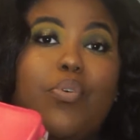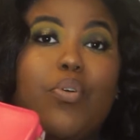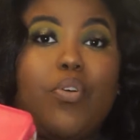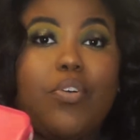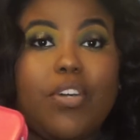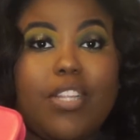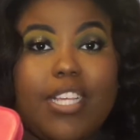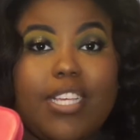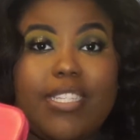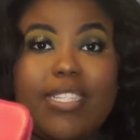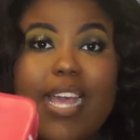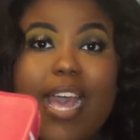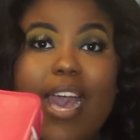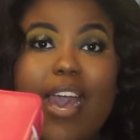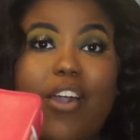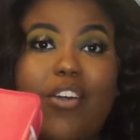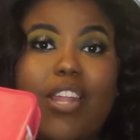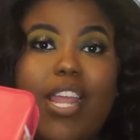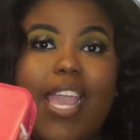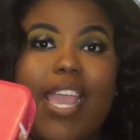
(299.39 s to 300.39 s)
pull this
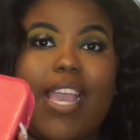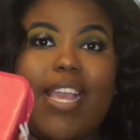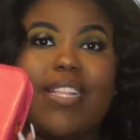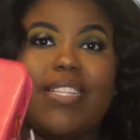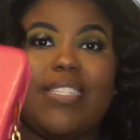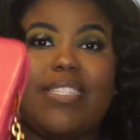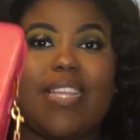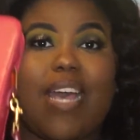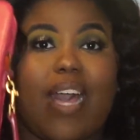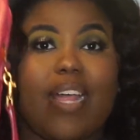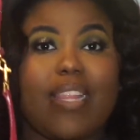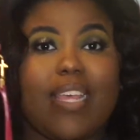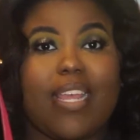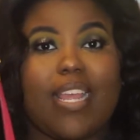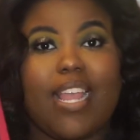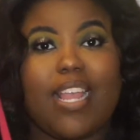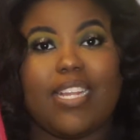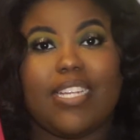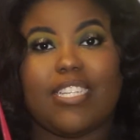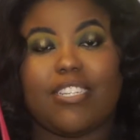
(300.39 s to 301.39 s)
out and style
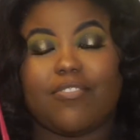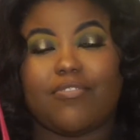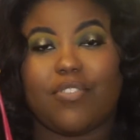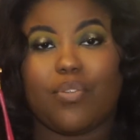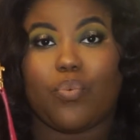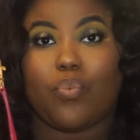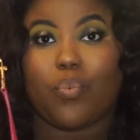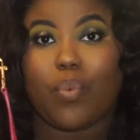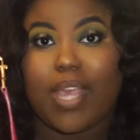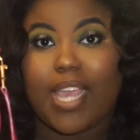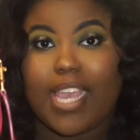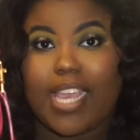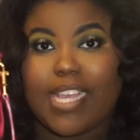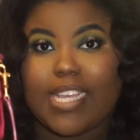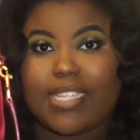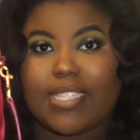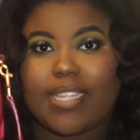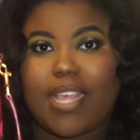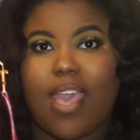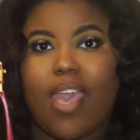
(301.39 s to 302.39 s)
it in different
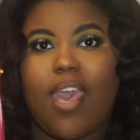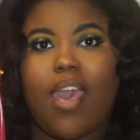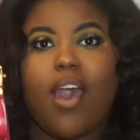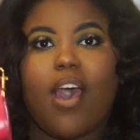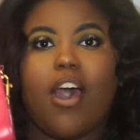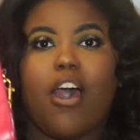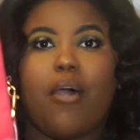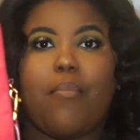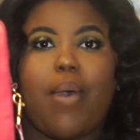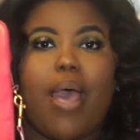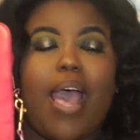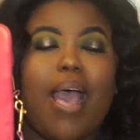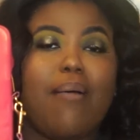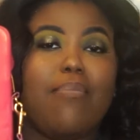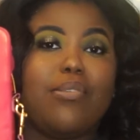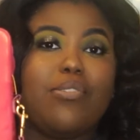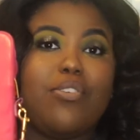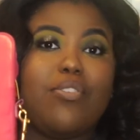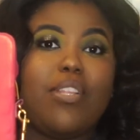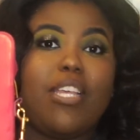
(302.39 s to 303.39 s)
ways. I
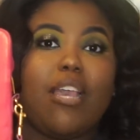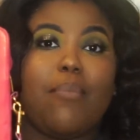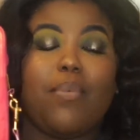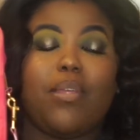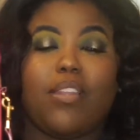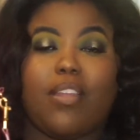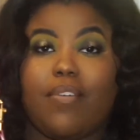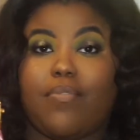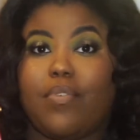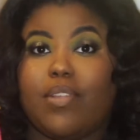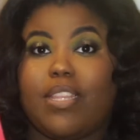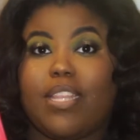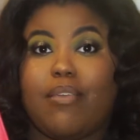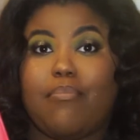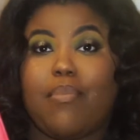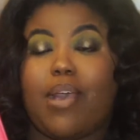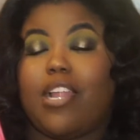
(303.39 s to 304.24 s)
absolutely am in love with it.